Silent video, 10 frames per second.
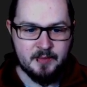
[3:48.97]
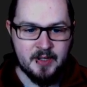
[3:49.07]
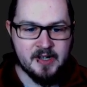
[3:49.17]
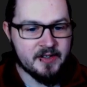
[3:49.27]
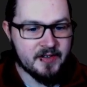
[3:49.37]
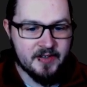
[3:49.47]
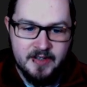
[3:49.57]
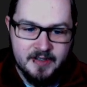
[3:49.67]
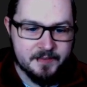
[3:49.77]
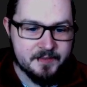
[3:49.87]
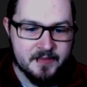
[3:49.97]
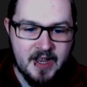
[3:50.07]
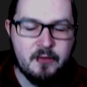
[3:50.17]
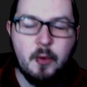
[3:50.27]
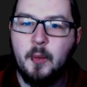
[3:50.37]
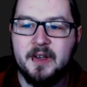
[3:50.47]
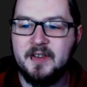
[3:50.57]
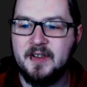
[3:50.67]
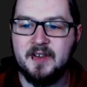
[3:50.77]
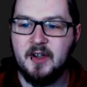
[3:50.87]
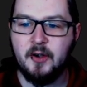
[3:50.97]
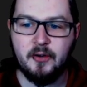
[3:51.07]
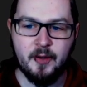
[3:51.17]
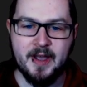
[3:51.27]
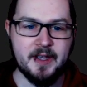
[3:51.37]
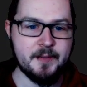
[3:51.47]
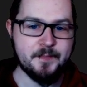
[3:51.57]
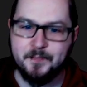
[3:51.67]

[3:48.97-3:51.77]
because everyone wants to see Hungary back.